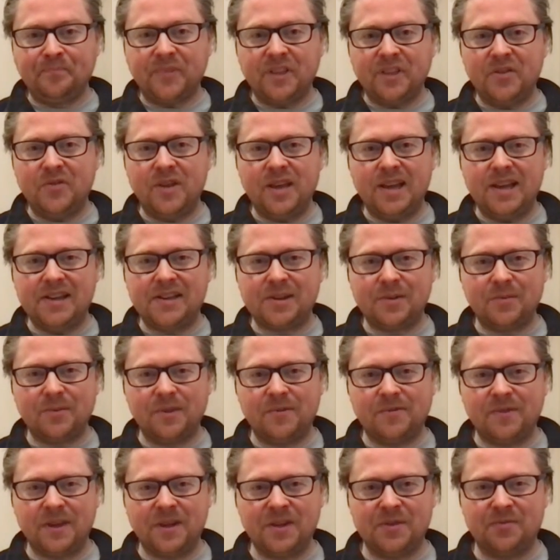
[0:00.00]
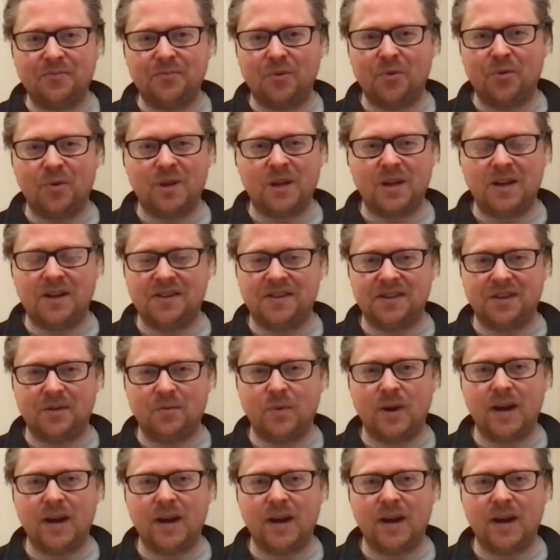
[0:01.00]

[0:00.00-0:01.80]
you hear some of the first broadcasted